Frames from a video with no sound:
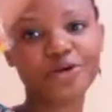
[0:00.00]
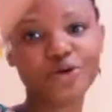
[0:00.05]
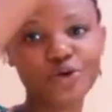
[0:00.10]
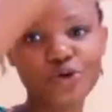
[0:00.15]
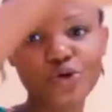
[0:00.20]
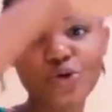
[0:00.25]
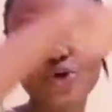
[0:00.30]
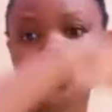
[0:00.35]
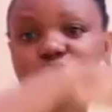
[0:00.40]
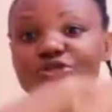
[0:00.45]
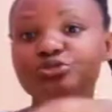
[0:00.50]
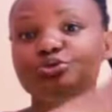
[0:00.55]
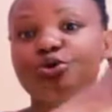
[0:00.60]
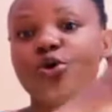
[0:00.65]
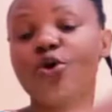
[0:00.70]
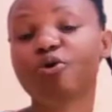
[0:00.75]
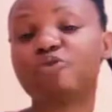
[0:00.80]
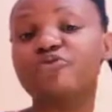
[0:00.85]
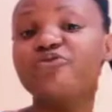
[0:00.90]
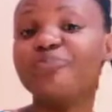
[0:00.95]
load
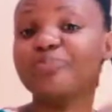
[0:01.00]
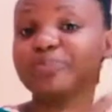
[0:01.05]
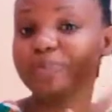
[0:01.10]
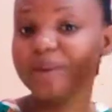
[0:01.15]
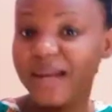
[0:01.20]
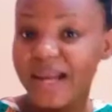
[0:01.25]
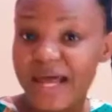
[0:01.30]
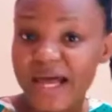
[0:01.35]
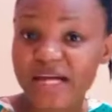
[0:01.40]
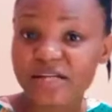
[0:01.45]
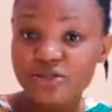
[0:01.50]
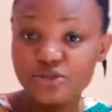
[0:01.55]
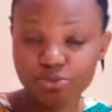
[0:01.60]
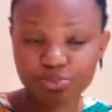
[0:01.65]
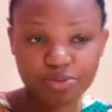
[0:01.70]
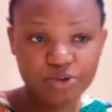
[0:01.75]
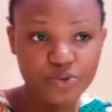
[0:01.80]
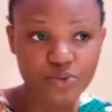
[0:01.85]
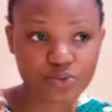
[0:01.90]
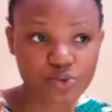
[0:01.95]
of plates to
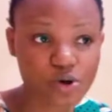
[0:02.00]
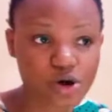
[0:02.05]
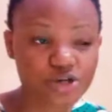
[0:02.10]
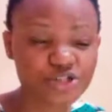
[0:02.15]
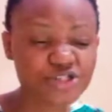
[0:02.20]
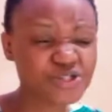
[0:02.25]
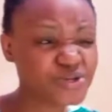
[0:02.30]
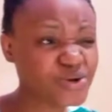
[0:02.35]
be washed.